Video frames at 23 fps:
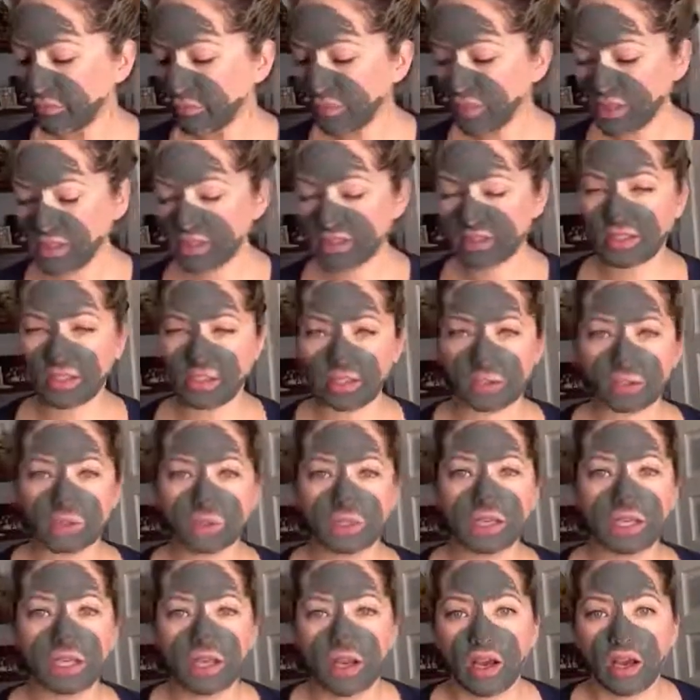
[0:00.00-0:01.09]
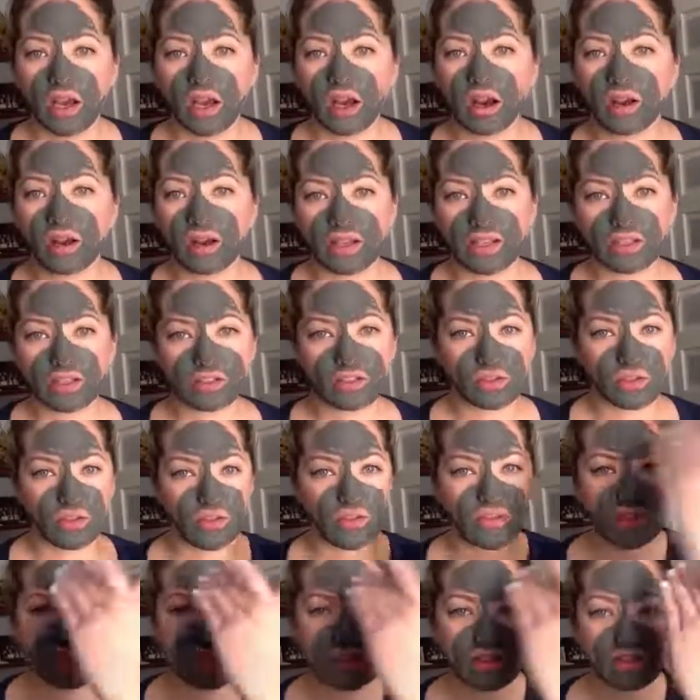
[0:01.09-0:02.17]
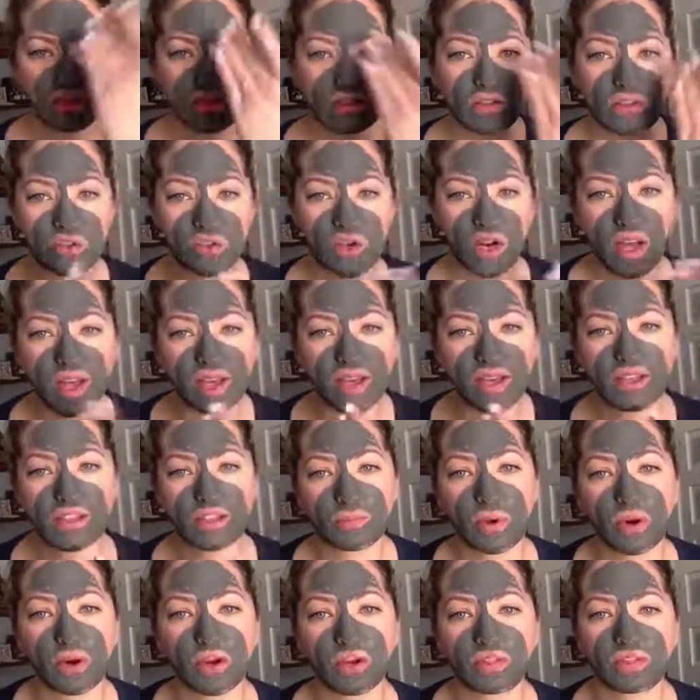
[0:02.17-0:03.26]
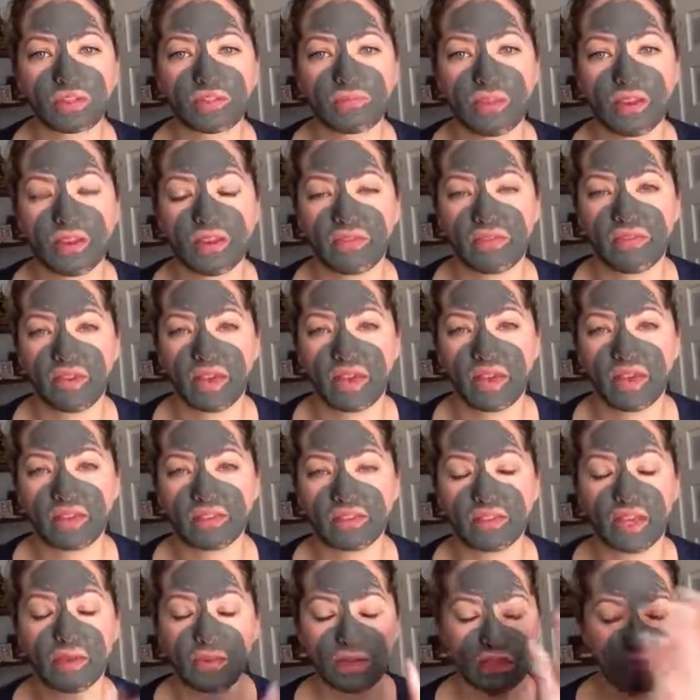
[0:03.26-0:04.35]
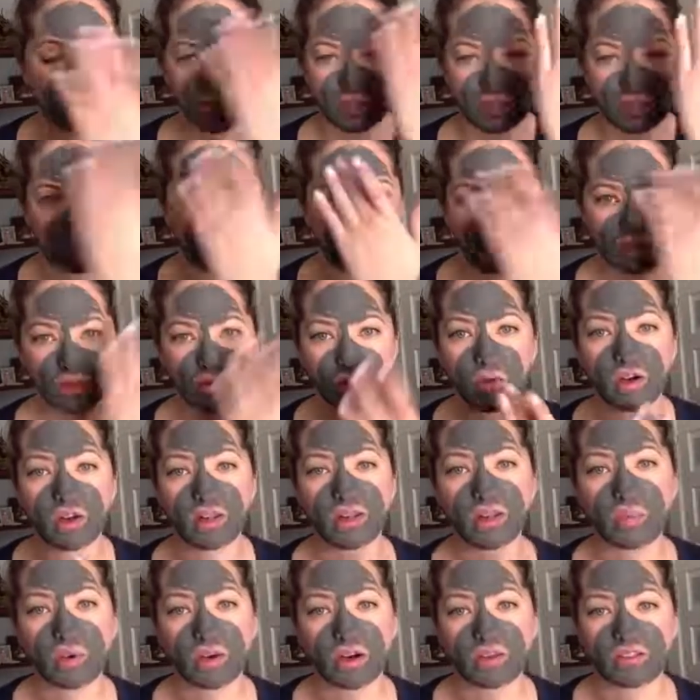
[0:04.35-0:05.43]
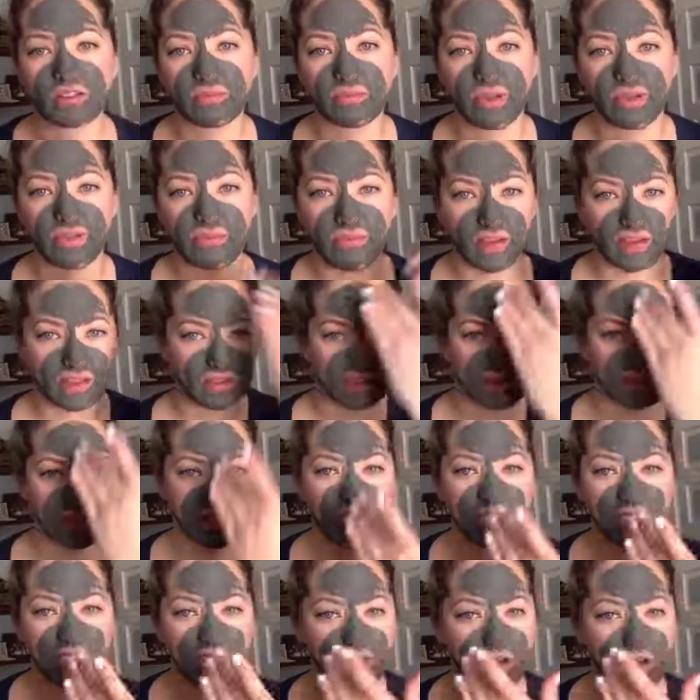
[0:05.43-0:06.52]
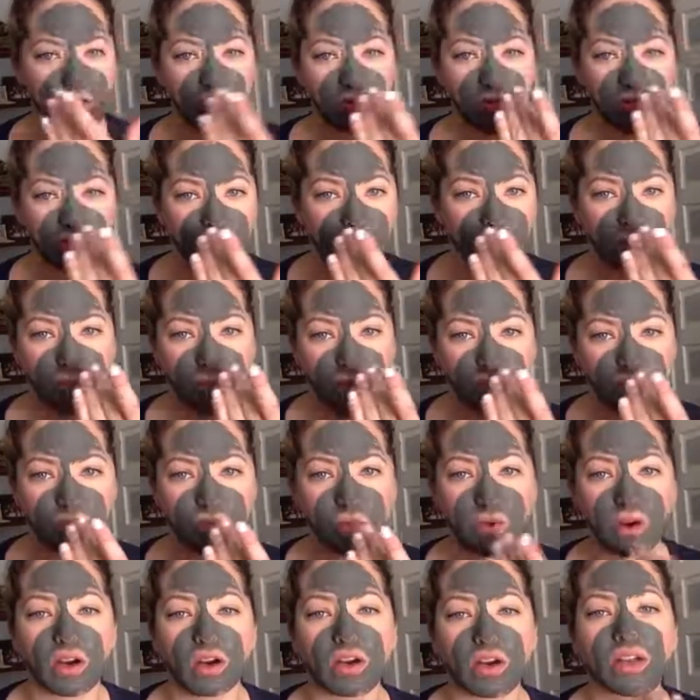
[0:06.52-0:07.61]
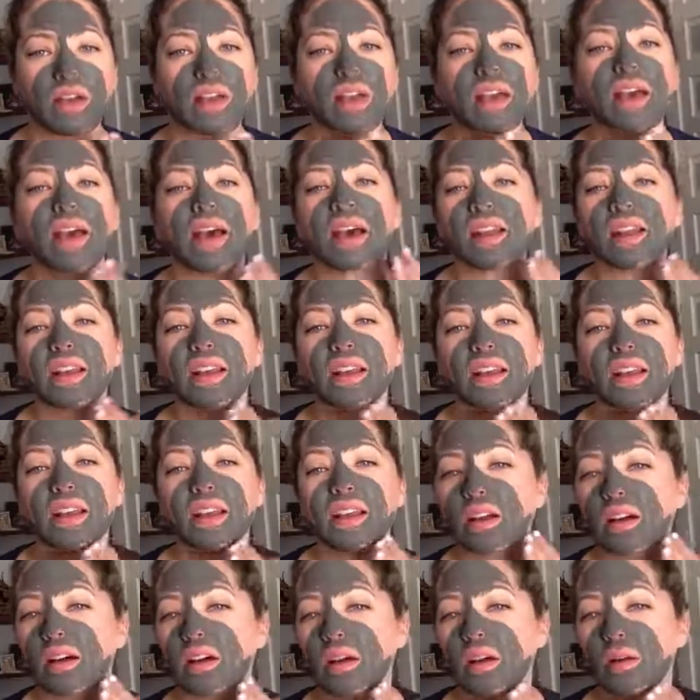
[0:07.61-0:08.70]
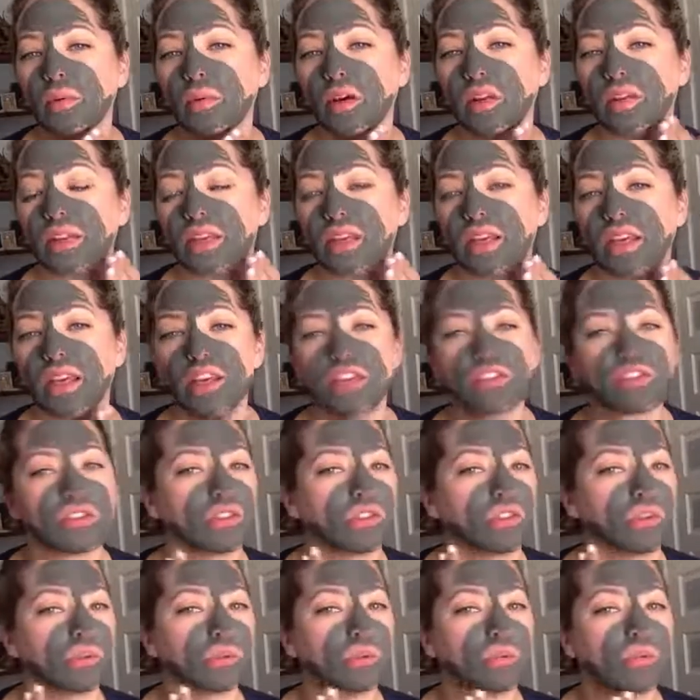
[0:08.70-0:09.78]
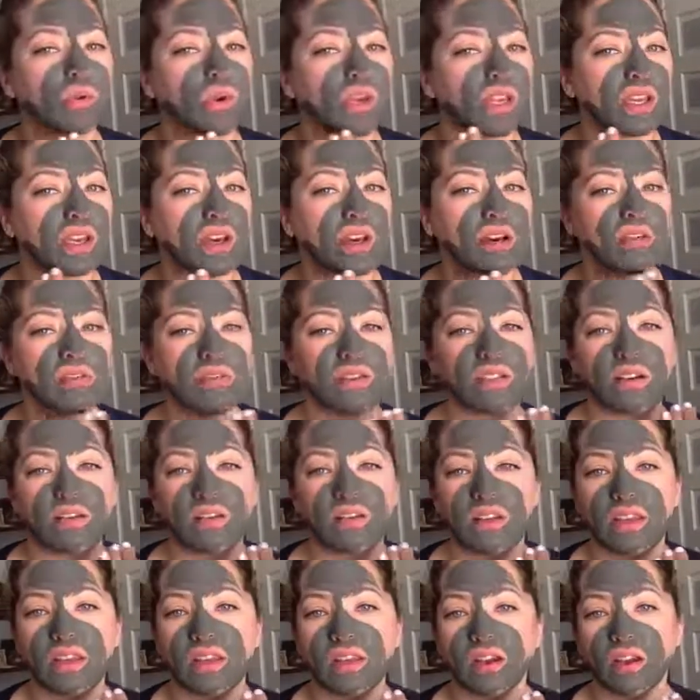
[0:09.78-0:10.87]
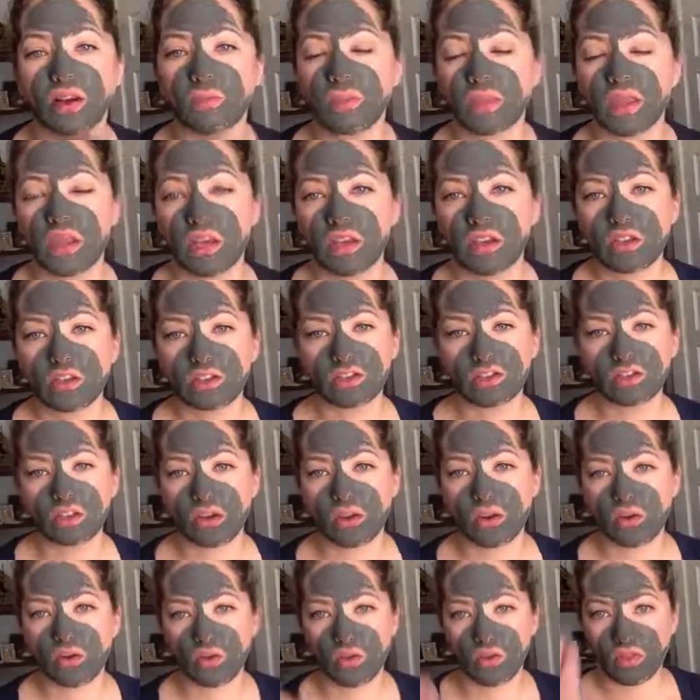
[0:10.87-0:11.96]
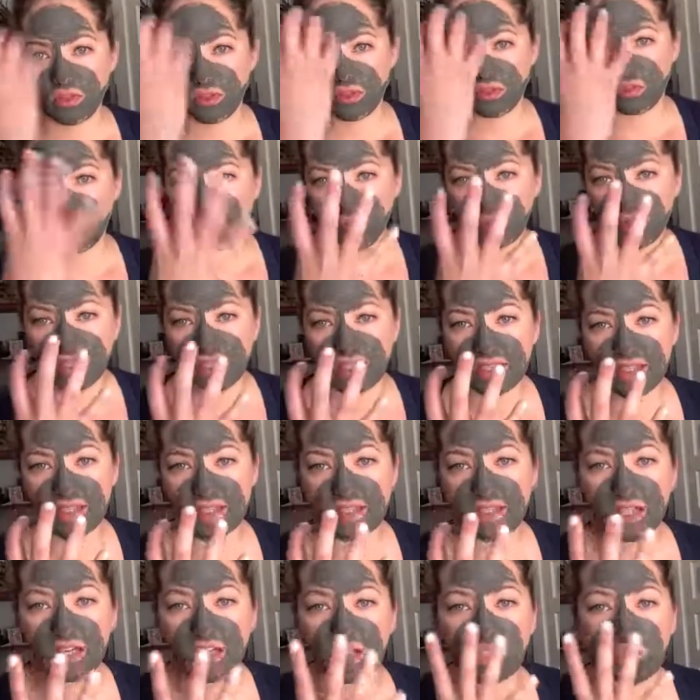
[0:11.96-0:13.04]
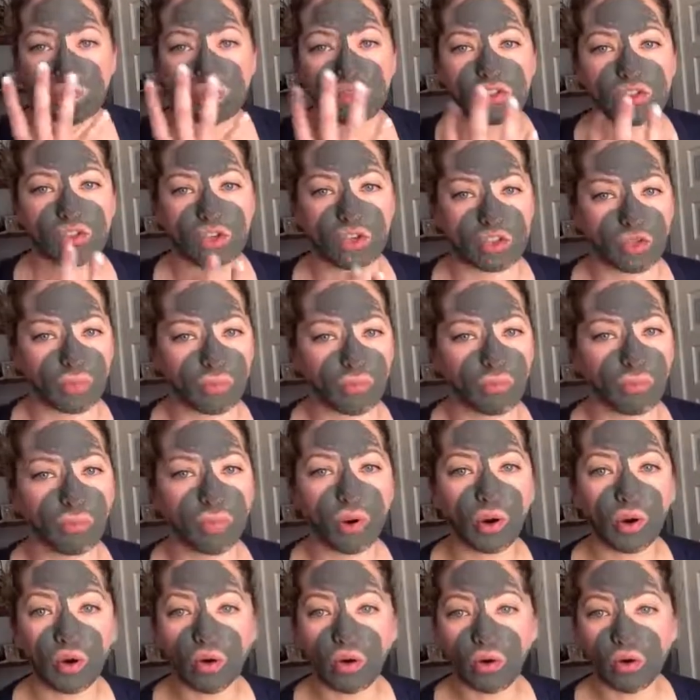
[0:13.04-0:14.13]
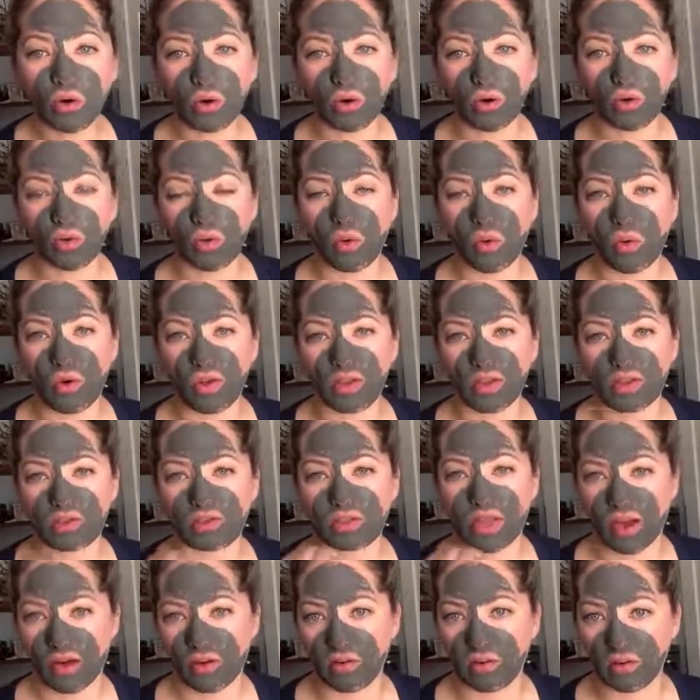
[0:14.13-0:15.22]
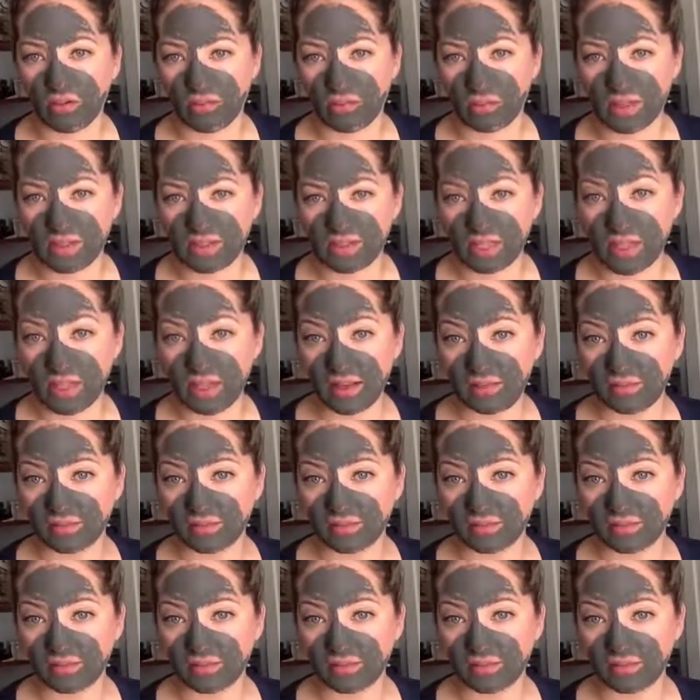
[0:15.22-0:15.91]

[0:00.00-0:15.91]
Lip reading: So, alright, so these are the driest parts of my face. I mean, excuse me, the oily parts of my face. T-zone for the most part, and I get on the occasional breakout down here. So what this is going to do is start to pull the oils out of my skin.